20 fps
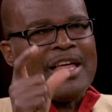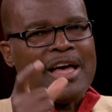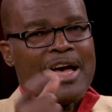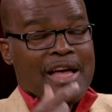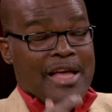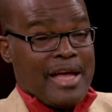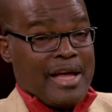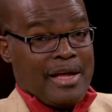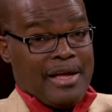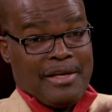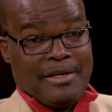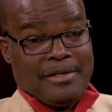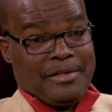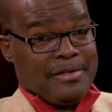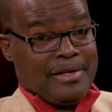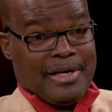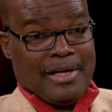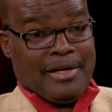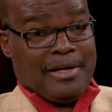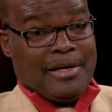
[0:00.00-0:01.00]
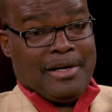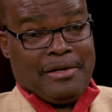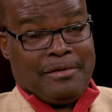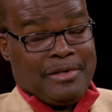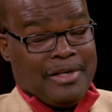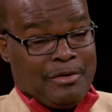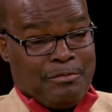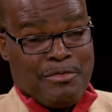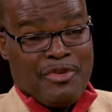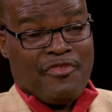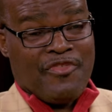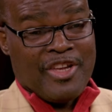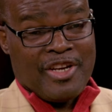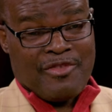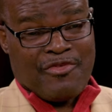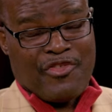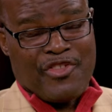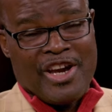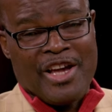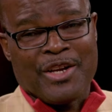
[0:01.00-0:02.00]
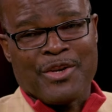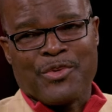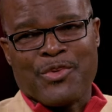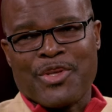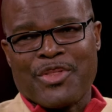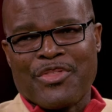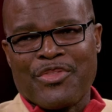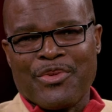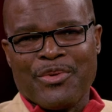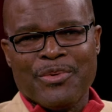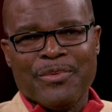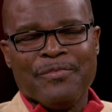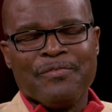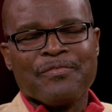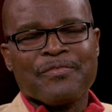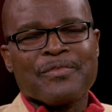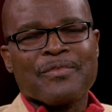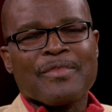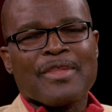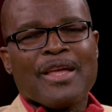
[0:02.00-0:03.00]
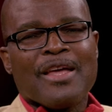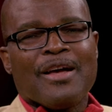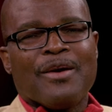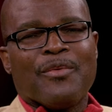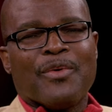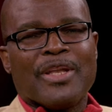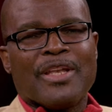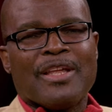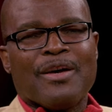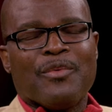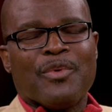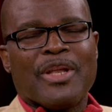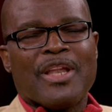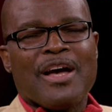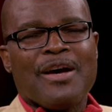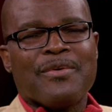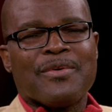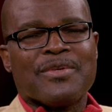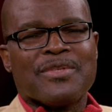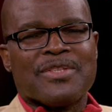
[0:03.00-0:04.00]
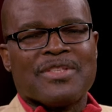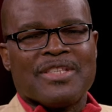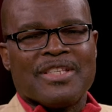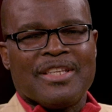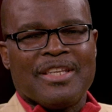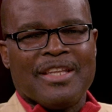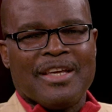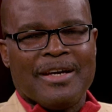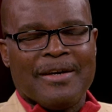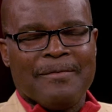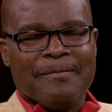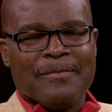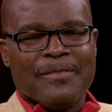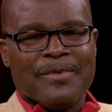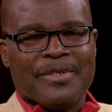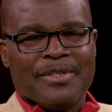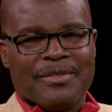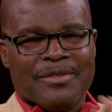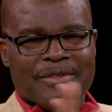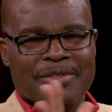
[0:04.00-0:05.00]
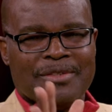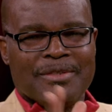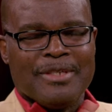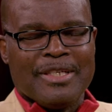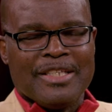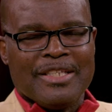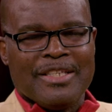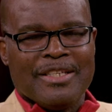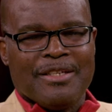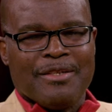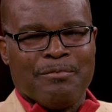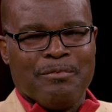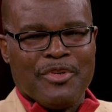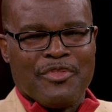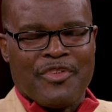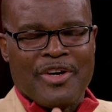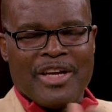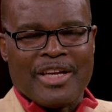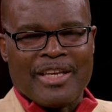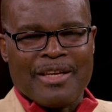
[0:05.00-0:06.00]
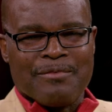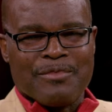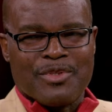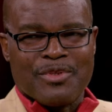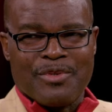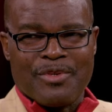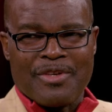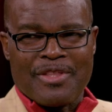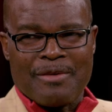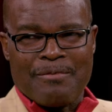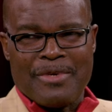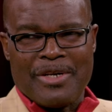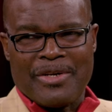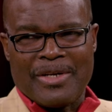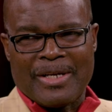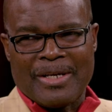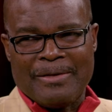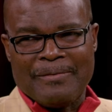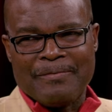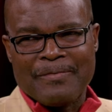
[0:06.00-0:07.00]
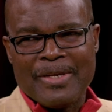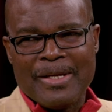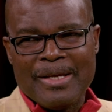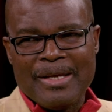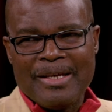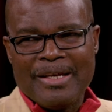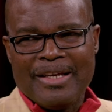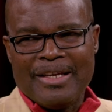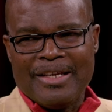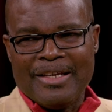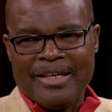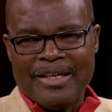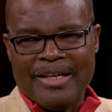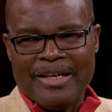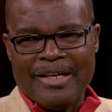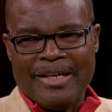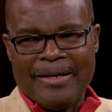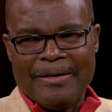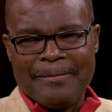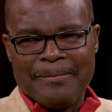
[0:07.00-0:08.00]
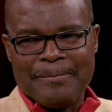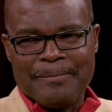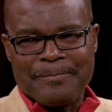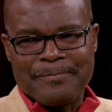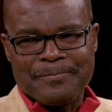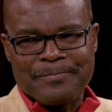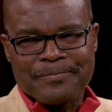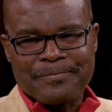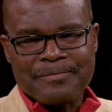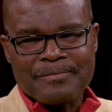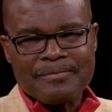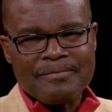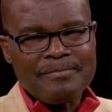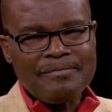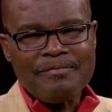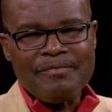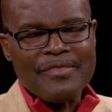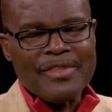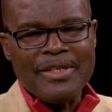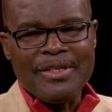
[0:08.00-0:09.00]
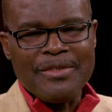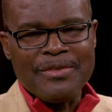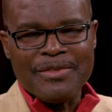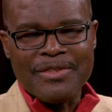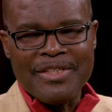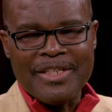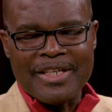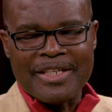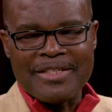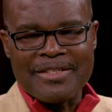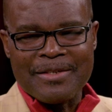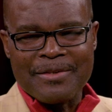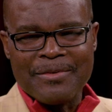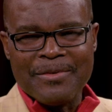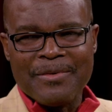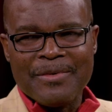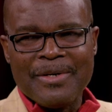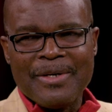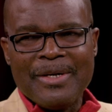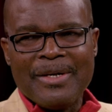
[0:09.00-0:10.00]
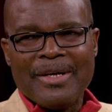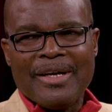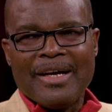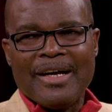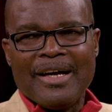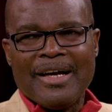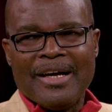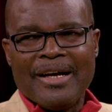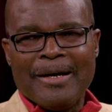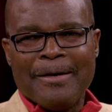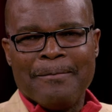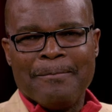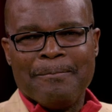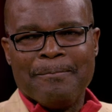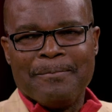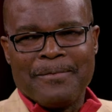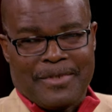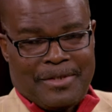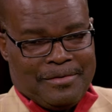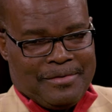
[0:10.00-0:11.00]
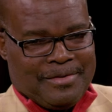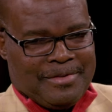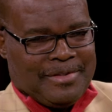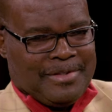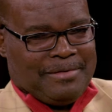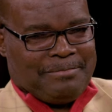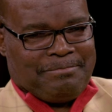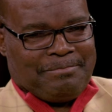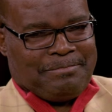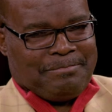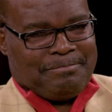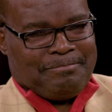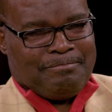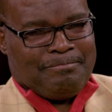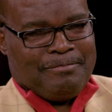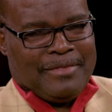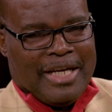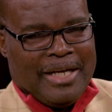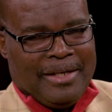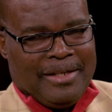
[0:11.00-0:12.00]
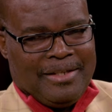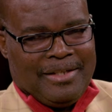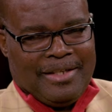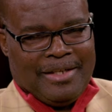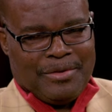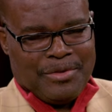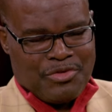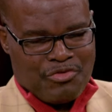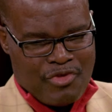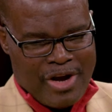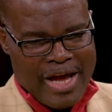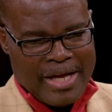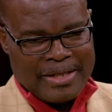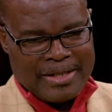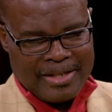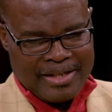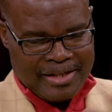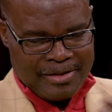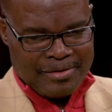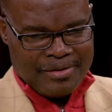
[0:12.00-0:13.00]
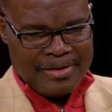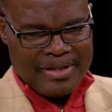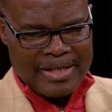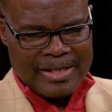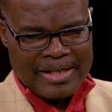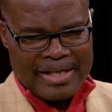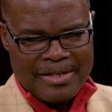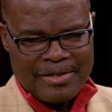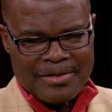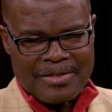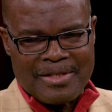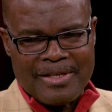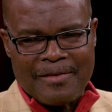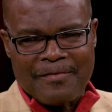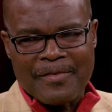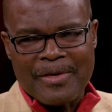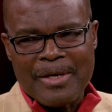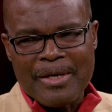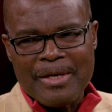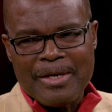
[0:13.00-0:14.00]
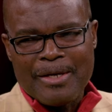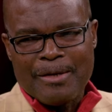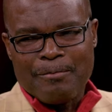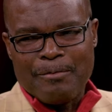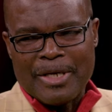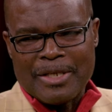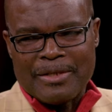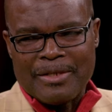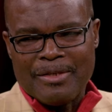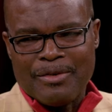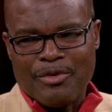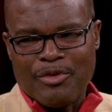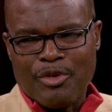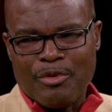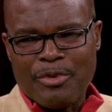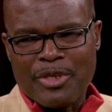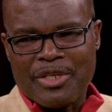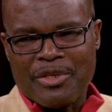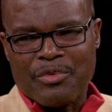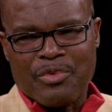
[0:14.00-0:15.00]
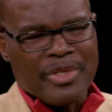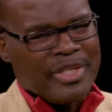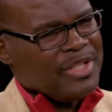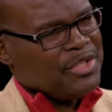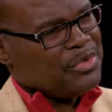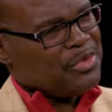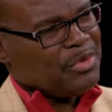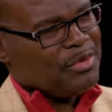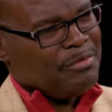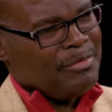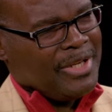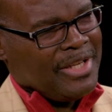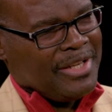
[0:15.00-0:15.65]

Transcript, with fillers: I, I, you know, I, will be very frank with you. When, when I was in, um, you know, before I came to North America, uh, um, you know, decades ago, um, you know, my, I was writing and all that kind of stuff. But nobody really took my